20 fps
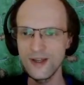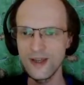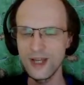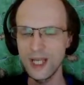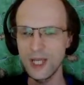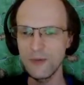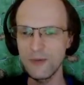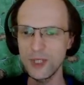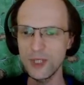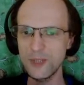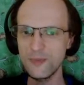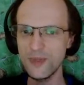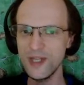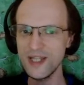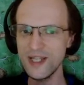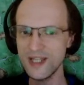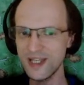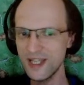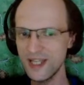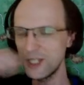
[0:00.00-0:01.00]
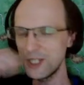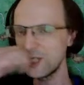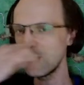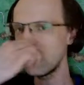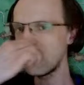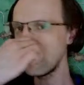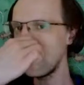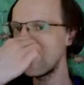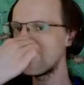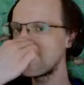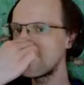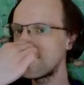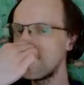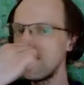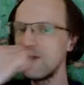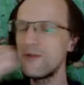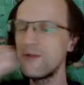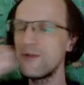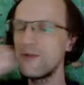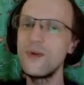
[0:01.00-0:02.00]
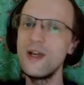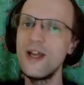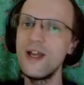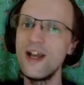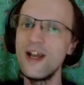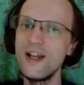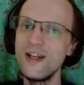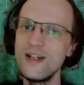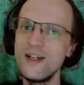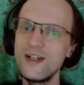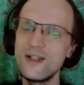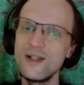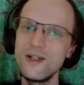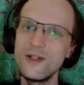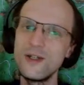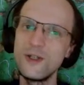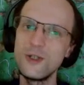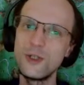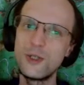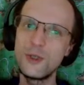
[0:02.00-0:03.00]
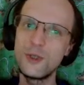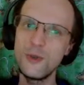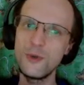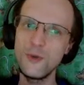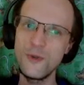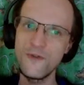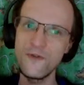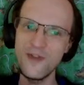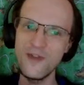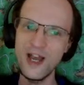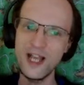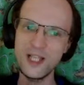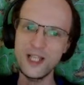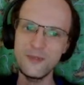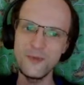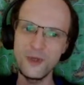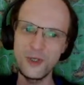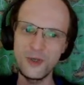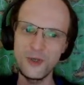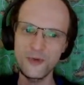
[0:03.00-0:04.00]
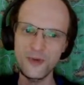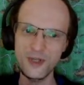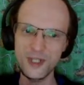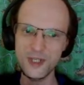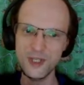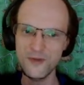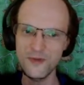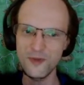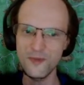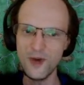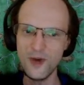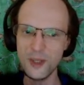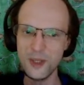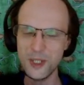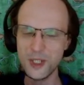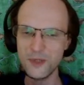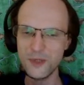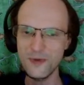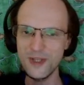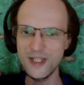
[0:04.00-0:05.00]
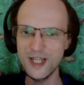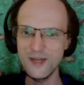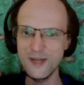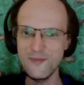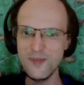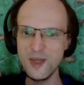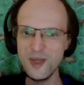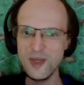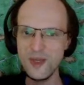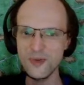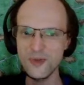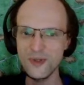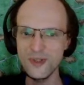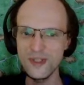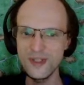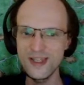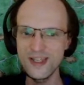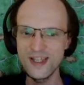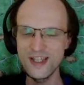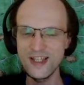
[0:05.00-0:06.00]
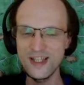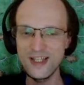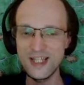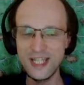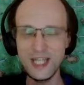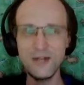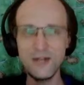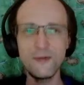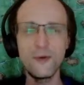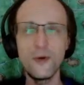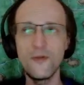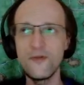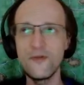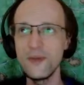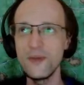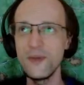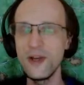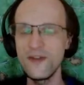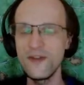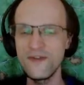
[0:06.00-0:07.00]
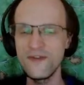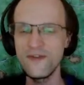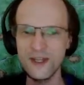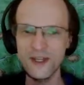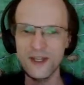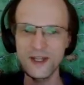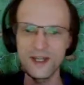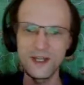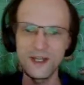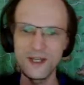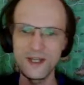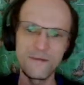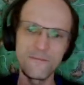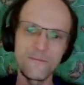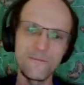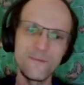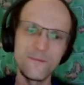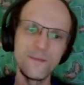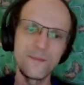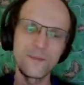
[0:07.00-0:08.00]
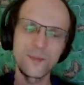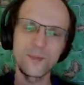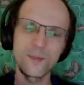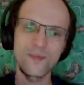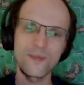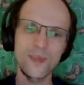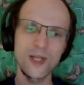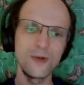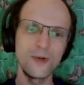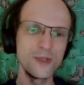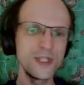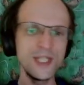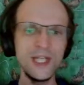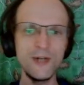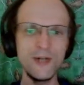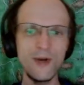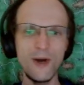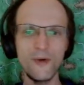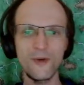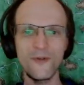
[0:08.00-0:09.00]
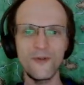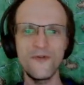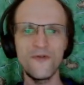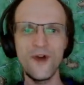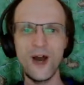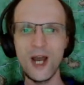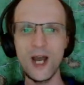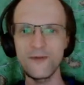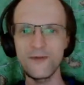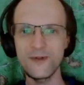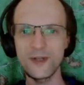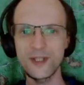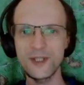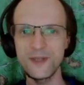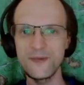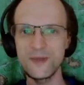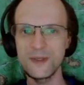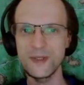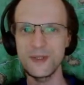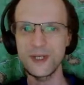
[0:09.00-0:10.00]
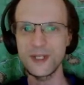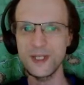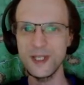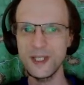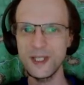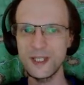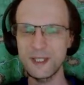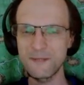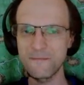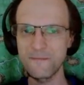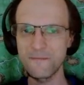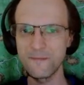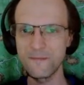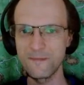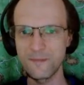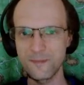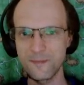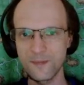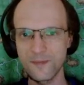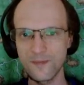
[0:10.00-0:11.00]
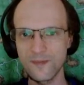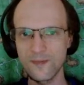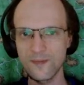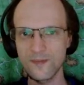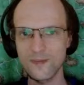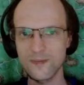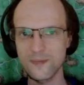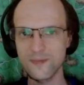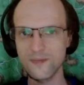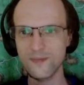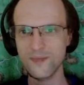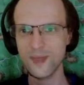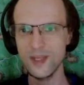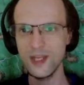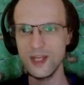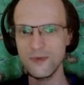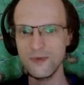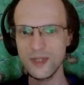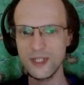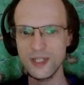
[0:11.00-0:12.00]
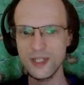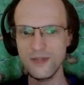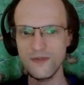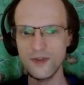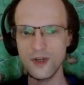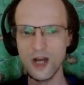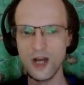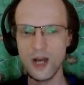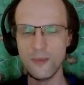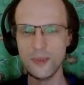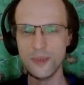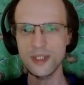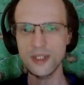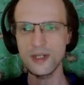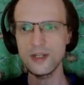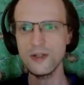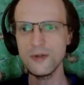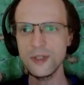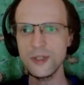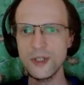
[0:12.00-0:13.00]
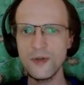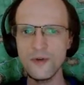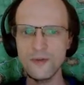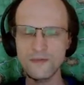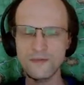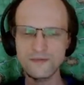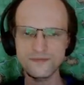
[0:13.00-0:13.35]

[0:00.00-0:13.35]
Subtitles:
was playing against Japan's Keithra and drew the vast majority of the monasteries and meepled 0 of them, I think. Or 0 out of 5 or something like this. Here we see the opposite. And also,